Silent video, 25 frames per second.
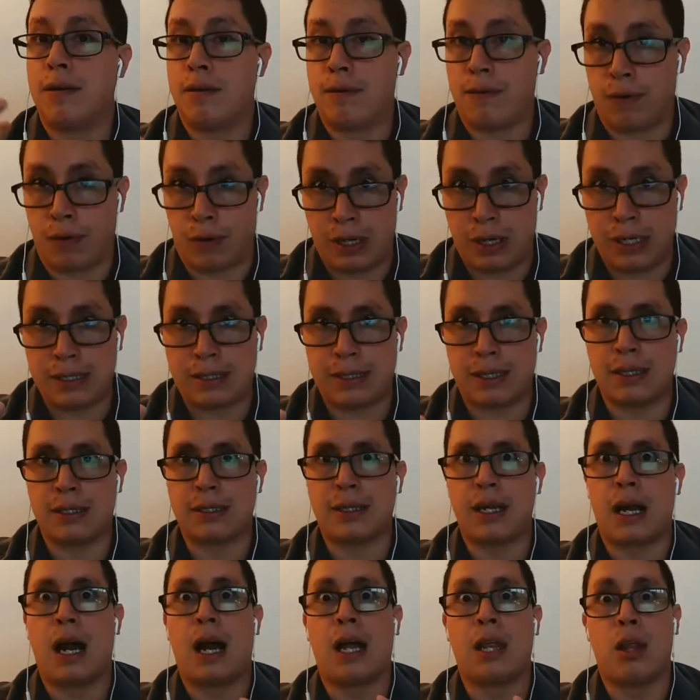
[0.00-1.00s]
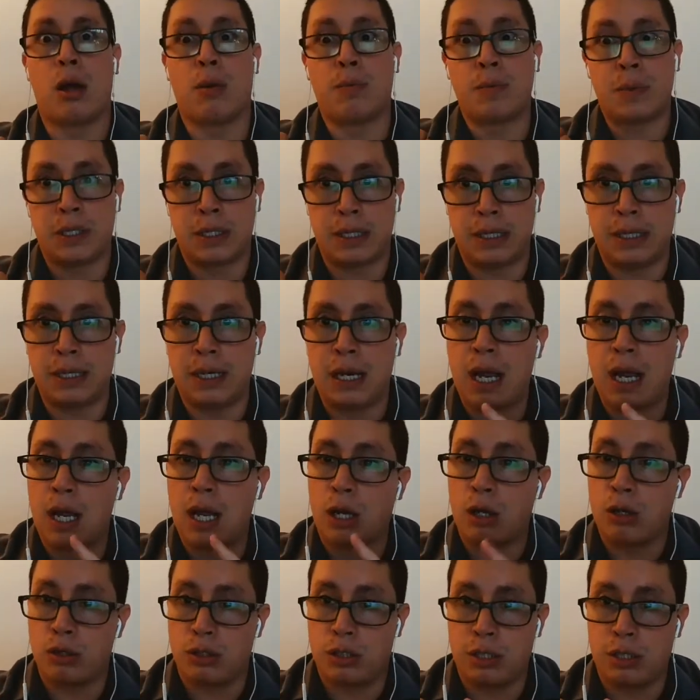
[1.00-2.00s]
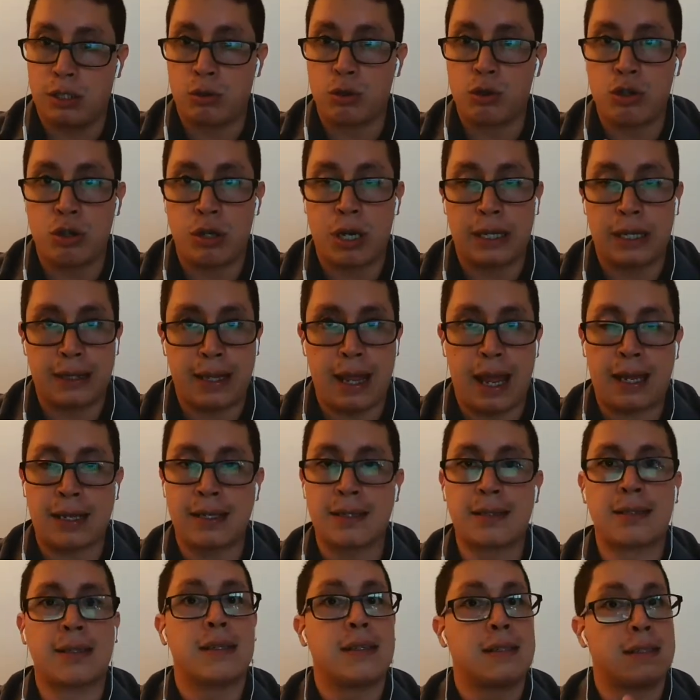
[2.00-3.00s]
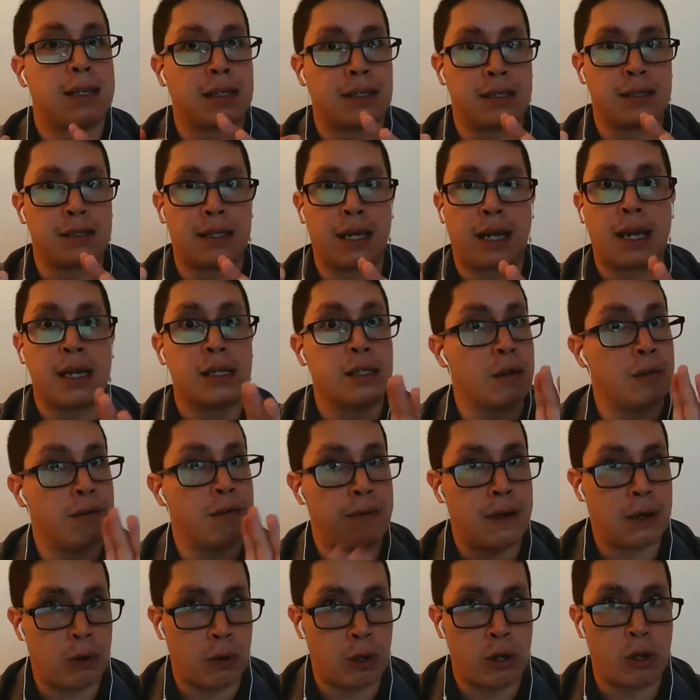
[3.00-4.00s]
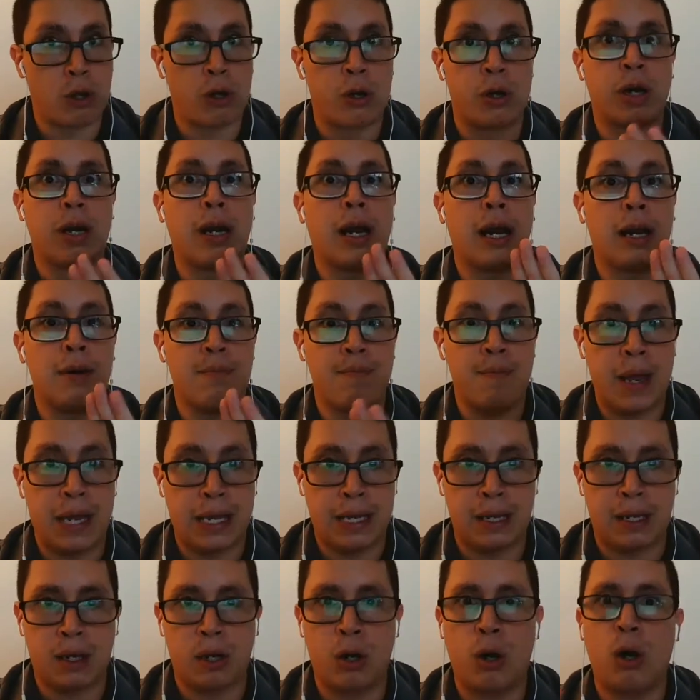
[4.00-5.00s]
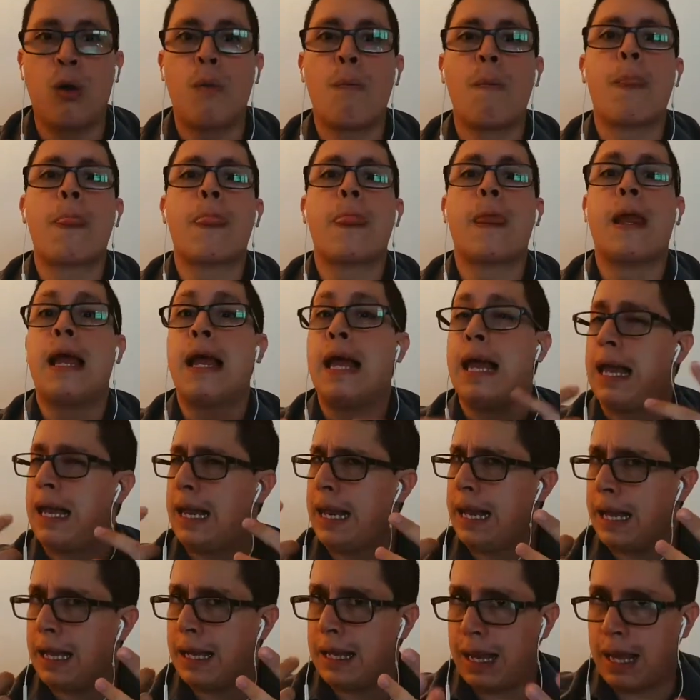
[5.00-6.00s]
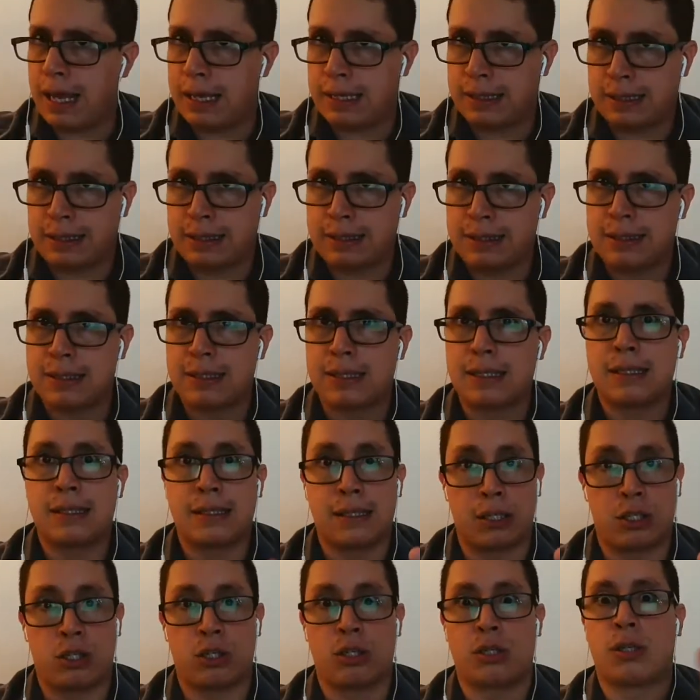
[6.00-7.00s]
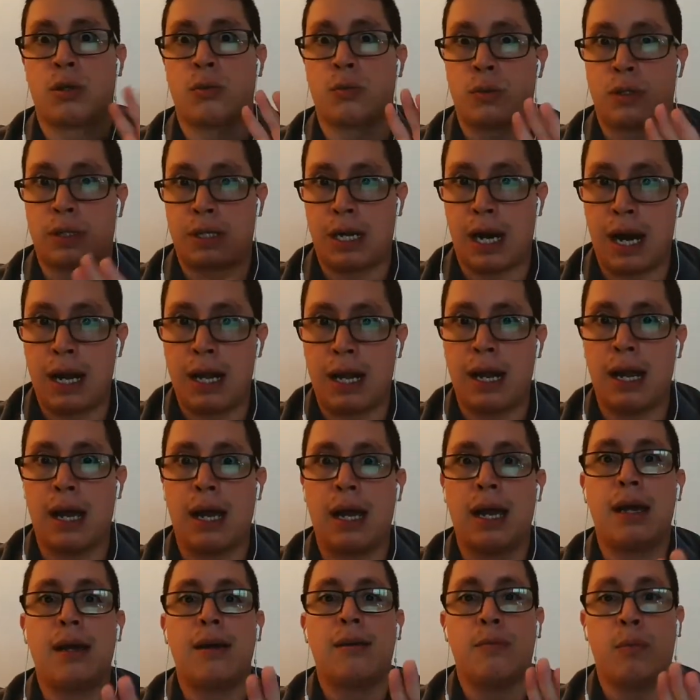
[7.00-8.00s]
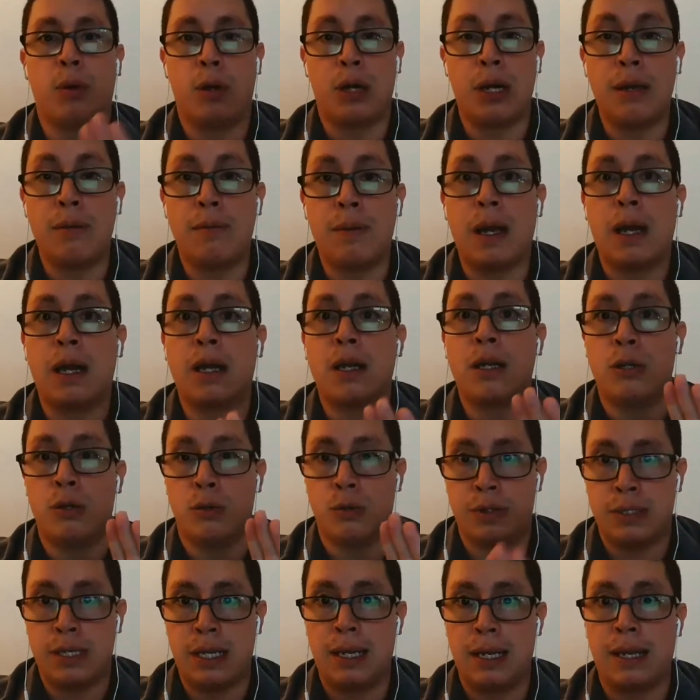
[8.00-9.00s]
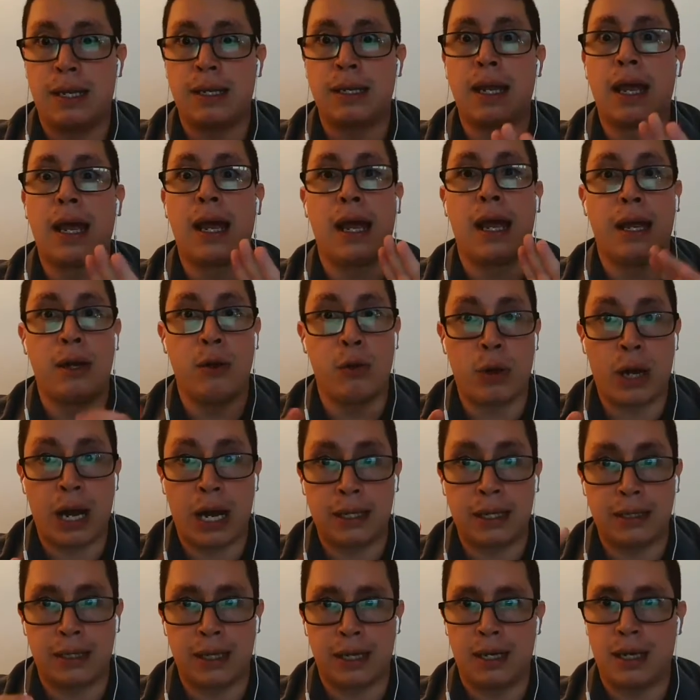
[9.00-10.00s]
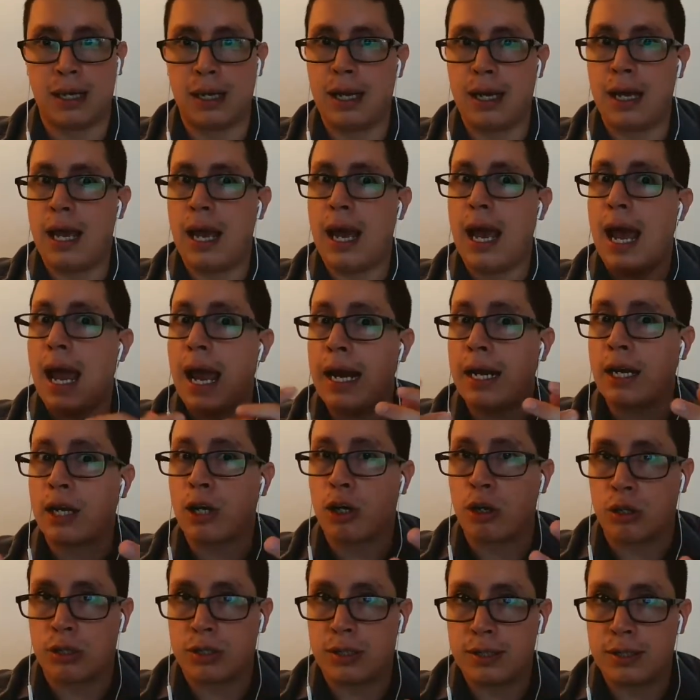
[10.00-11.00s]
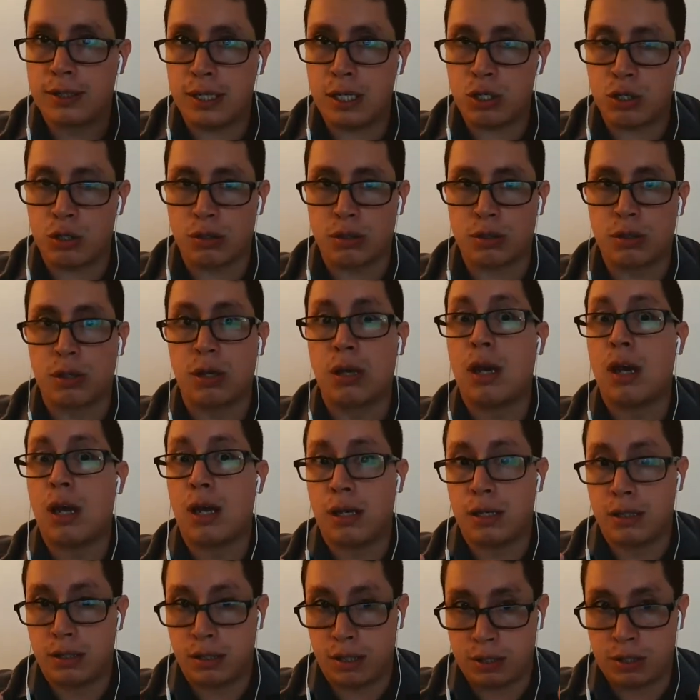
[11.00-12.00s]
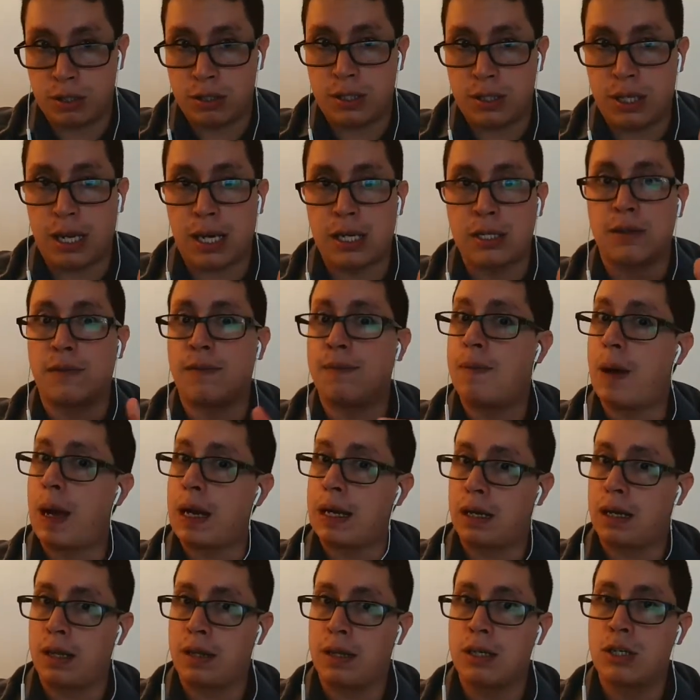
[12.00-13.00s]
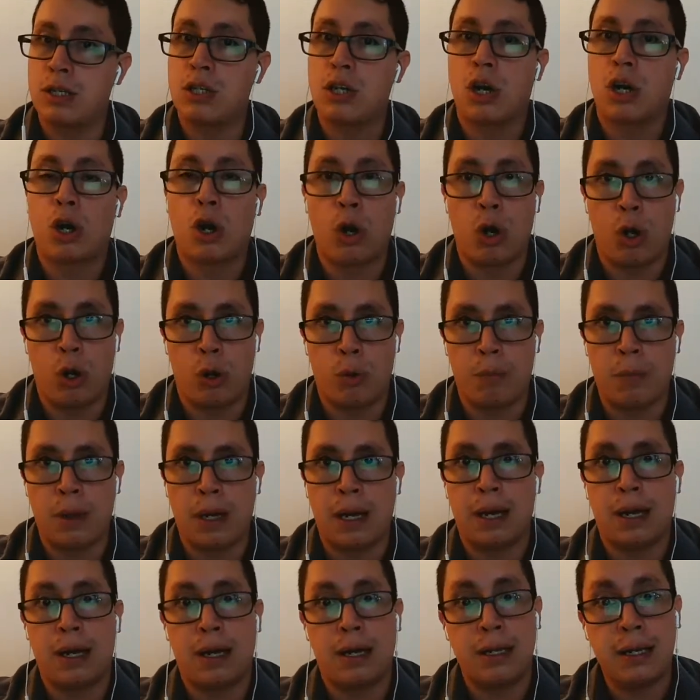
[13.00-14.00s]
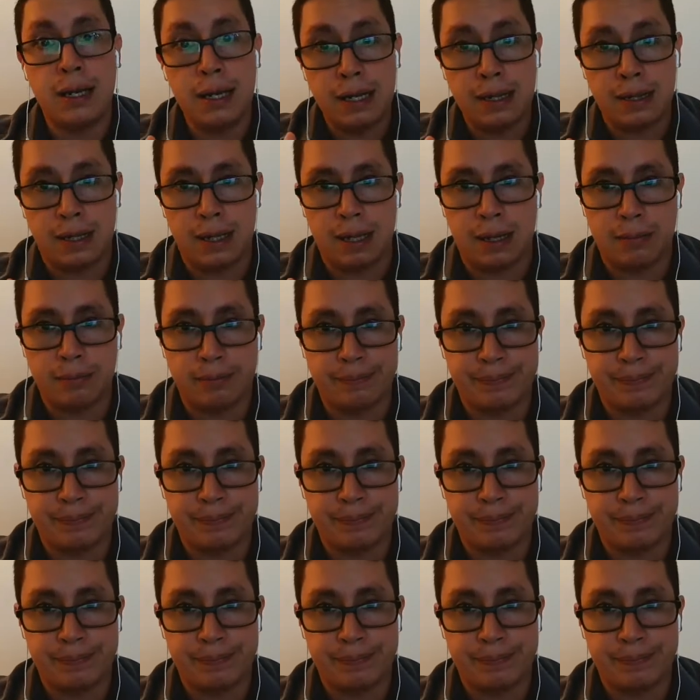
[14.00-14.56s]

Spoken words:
For instance, adopting constitutional texts, such as the case of Ecuador and Mexico, legal acts, such as Australia, Bolivia, New Zealand, and Uganda, and court decisions, such as the case of Bangladesh, Colombia, and India.